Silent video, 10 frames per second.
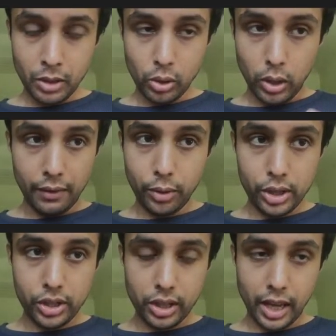
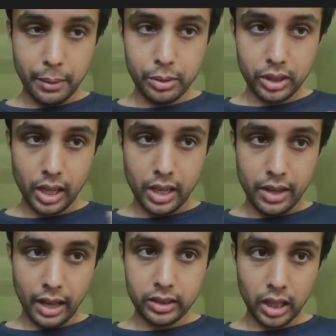leverage the game state in
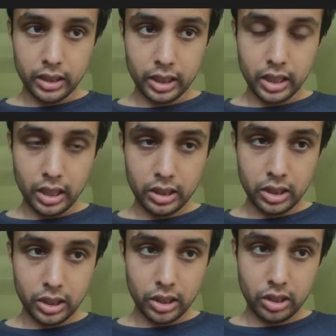net.ts
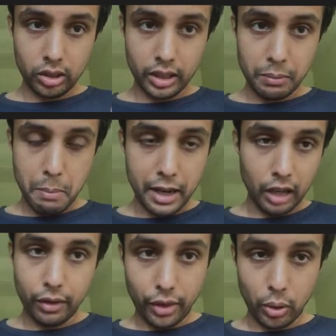to just make
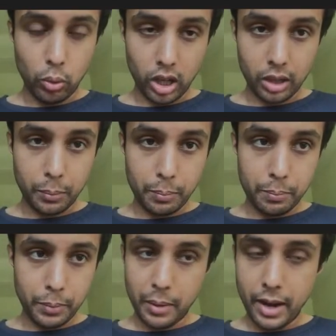everything work
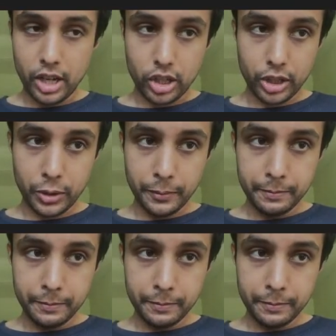by magic.